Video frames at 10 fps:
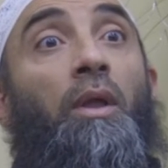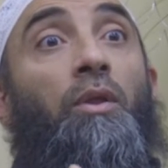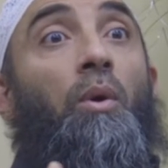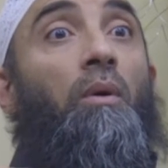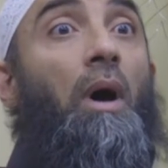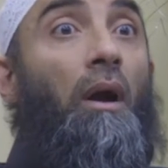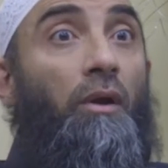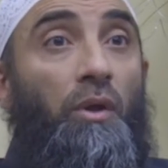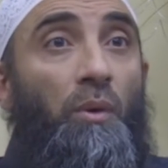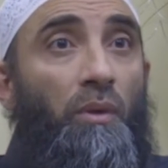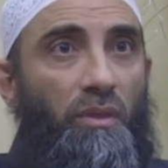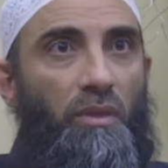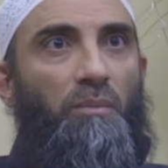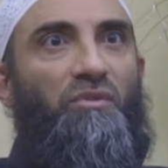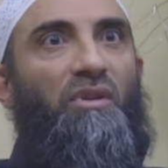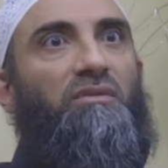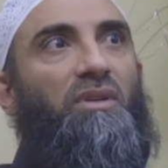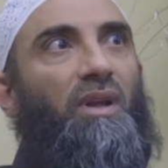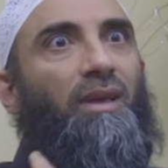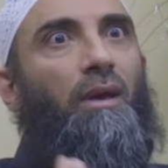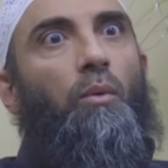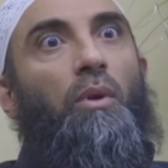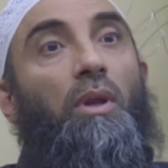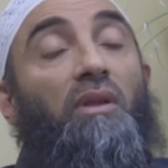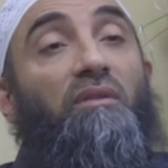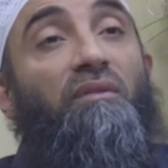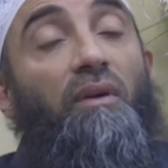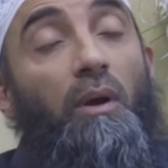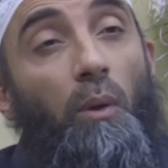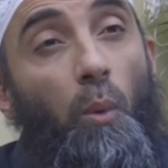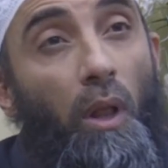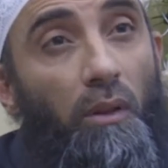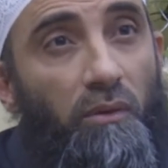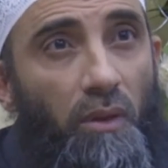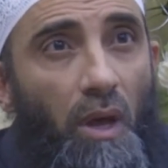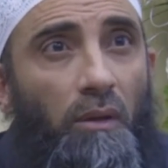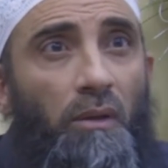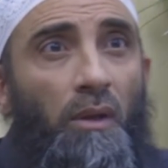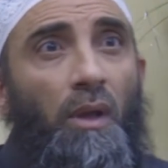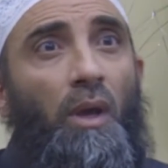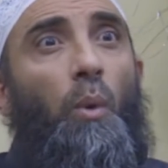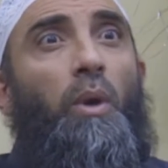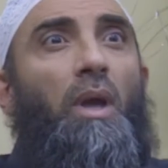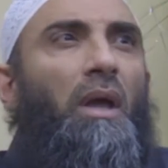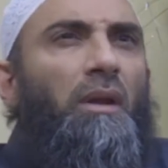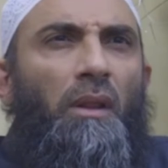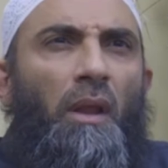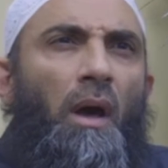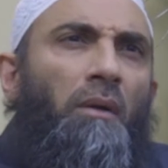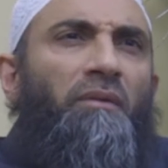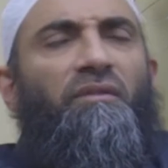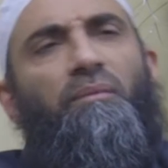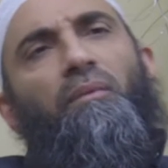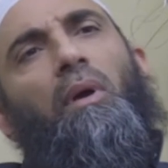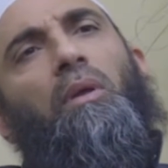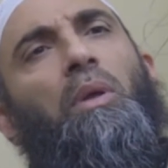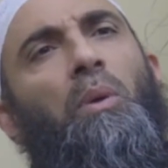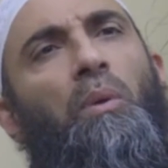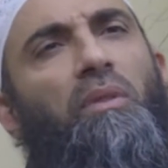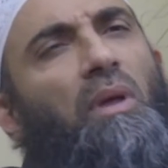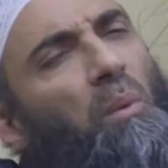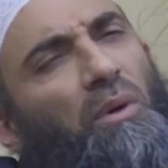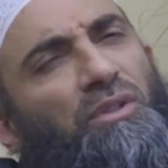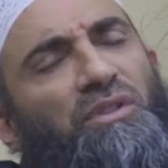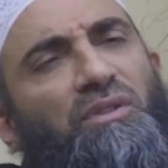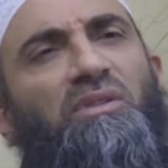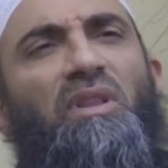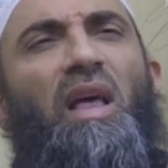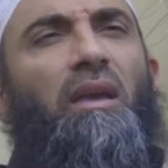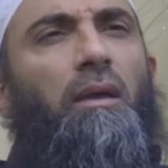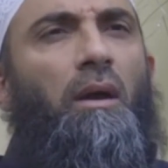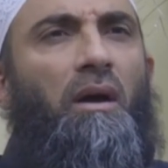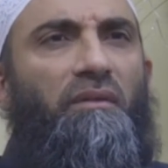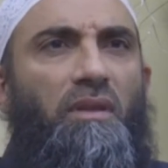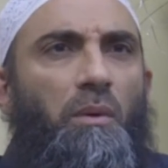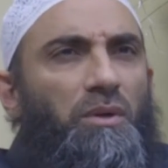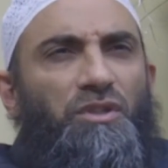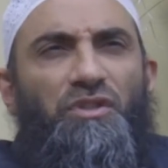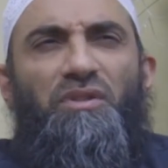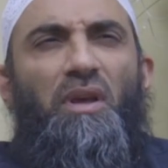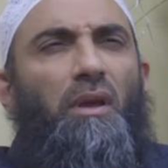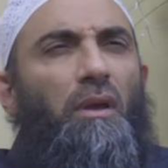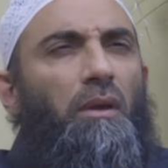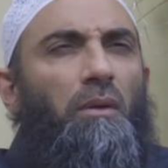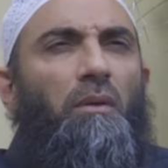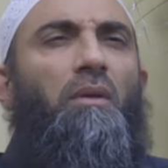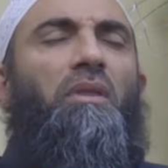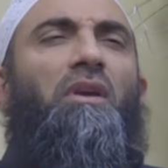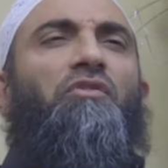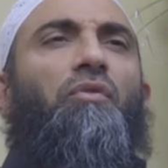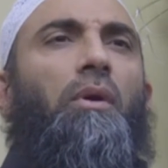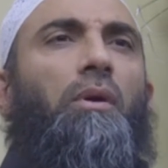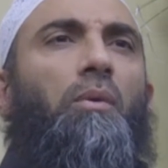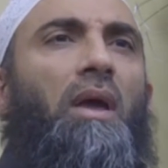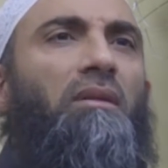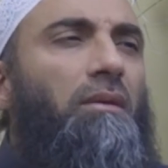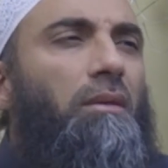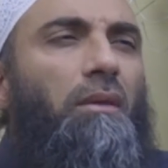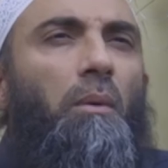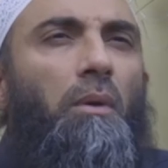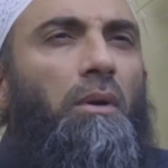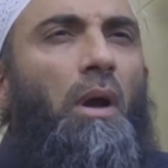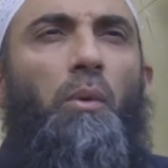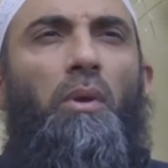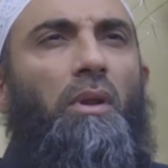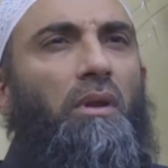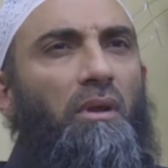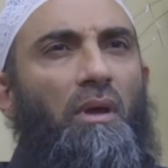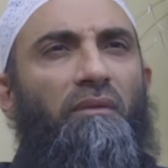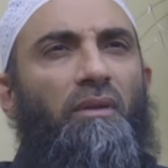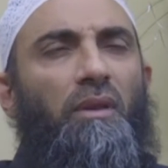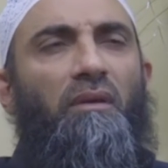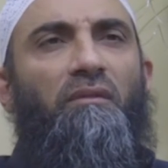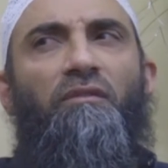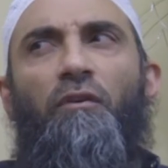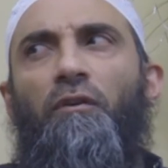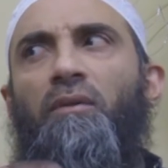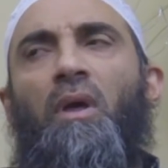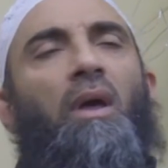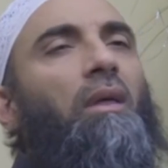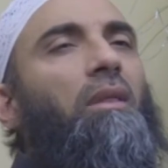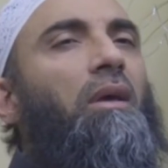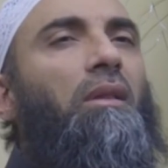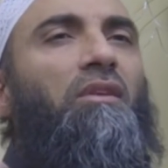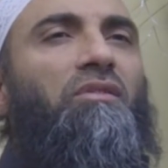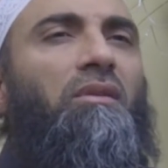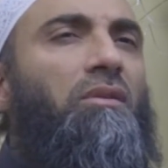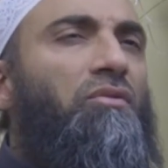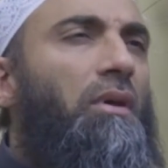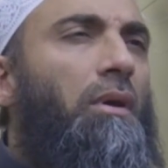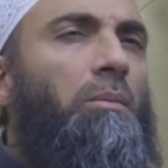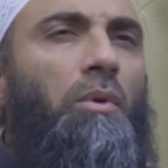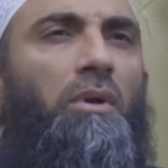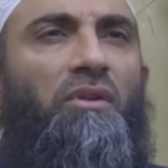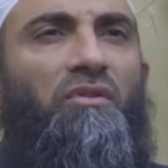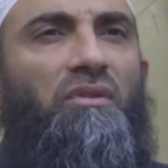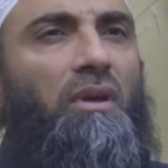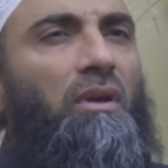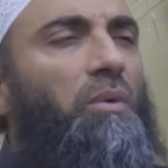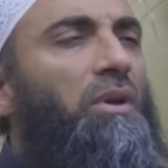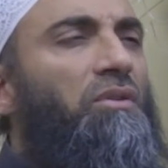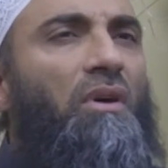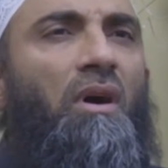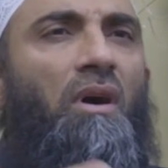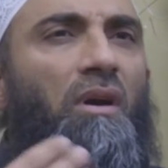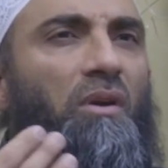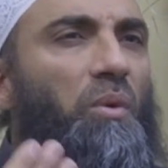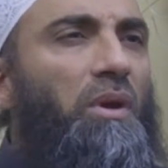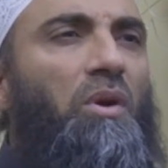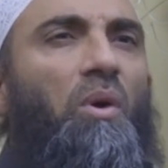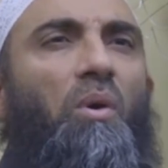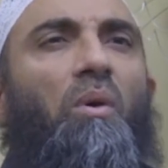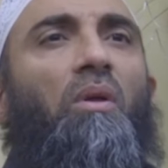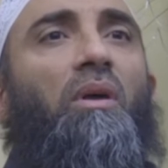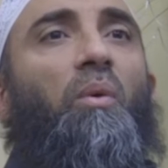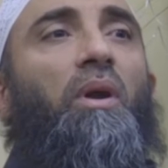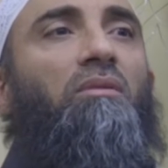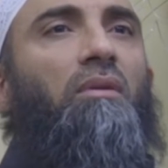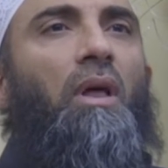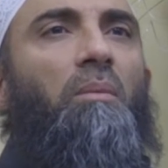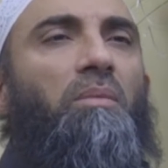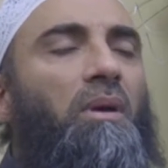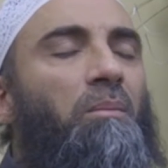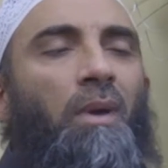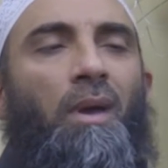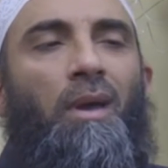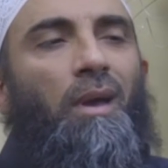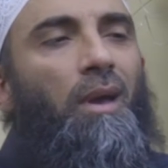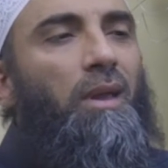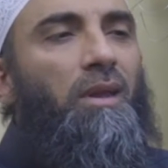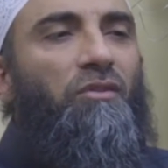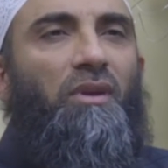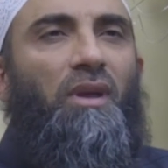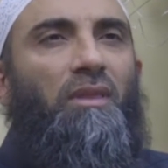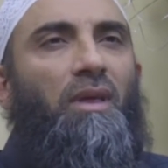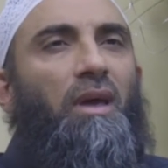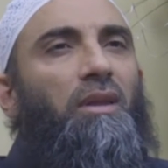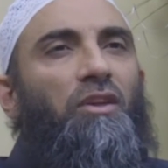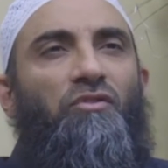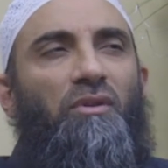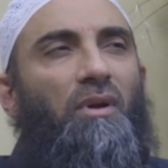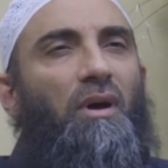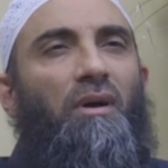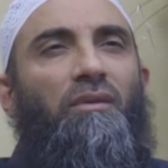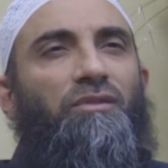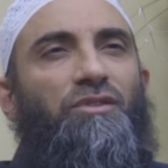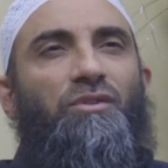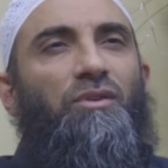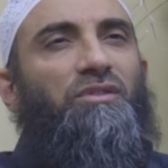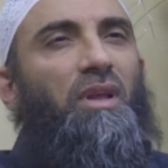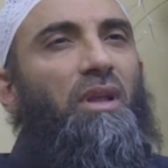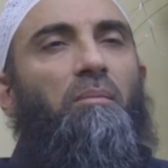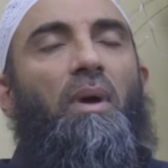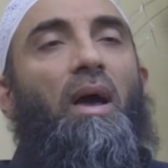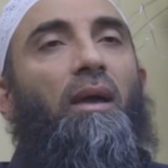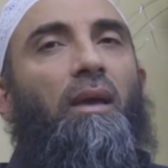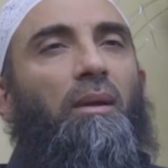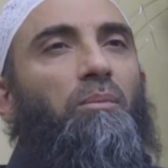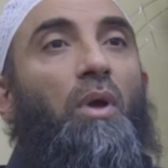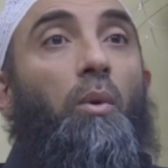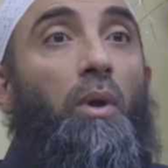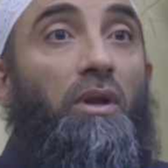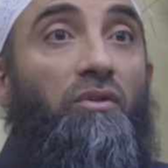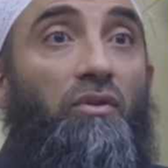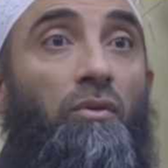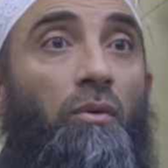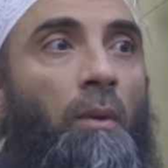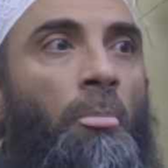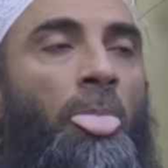Now our youth themselves, and I can relate very well to that, we had a lot of youth that were just slacking off. They were just taking, you know, things for granted. They were not really heavily involved. They listen to ceremonies, we talk, we go all the way to help them. It is again that nature of, you know, sitting back and I'm not ready to do.